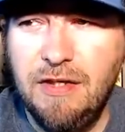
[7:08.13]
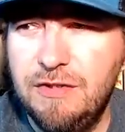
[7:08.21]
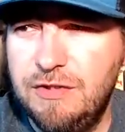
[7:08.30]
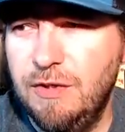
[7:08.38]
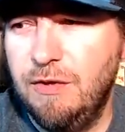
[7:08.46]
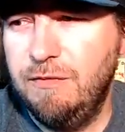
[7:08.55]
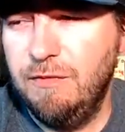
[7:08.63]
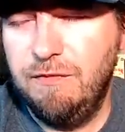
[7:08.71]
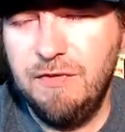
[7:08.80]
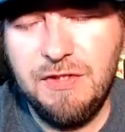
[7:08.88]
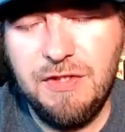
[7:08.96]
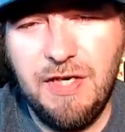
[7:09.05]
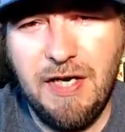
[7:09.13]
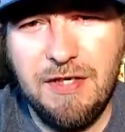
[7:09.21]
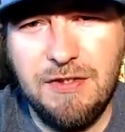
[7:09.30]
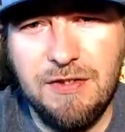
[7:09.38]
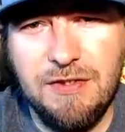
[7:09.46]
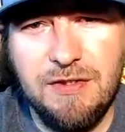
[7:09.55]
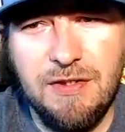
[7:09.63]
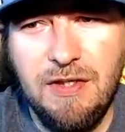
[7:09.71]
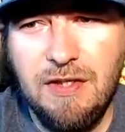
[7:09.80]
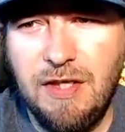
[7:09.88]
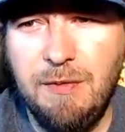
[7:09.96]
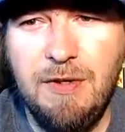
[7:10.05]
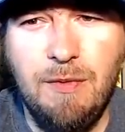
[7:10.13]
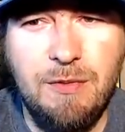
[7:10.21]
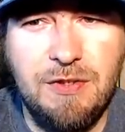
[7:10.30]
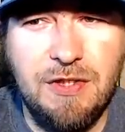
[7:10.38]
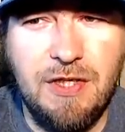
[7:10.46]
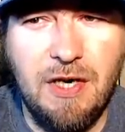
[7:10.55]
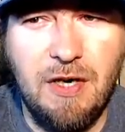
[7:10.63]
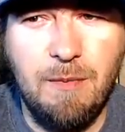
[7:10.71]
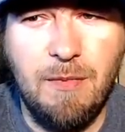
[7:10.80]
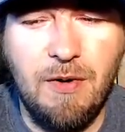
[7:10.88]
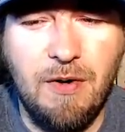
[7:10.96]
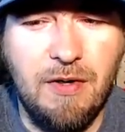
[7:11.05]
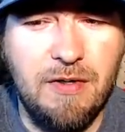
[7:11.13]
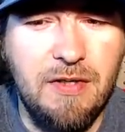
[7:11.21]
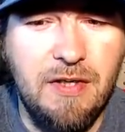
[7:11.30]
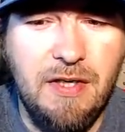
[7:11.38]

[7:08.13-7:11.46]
Show off your fish catches. Let me know what you caught them on.